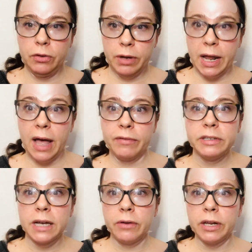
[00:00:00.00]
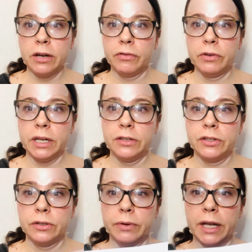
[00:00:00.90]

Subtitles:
you can have it down here if you need to,